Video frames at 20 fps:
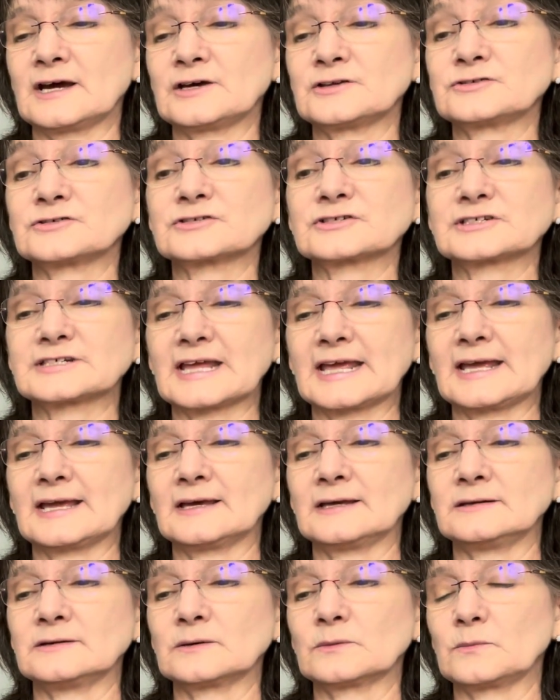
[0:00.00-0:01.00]

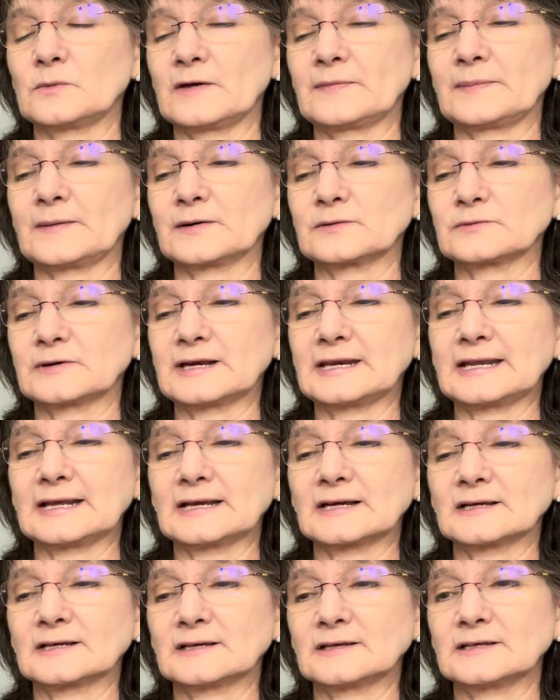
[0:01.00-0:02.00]
understand what they're
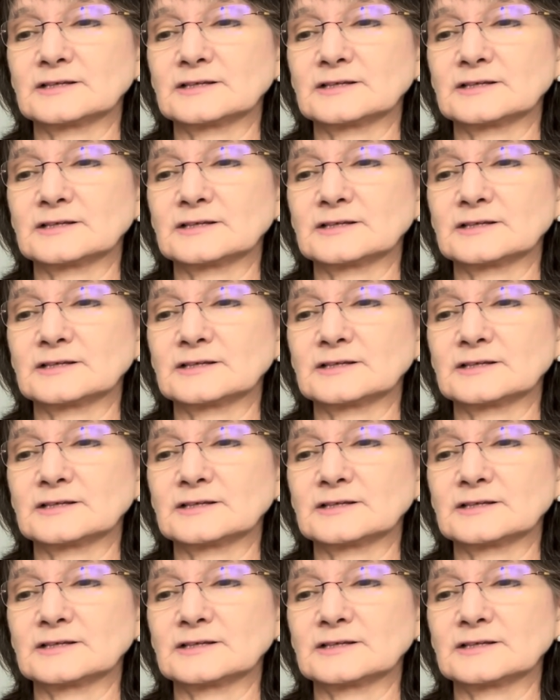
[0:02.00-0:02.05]
reading.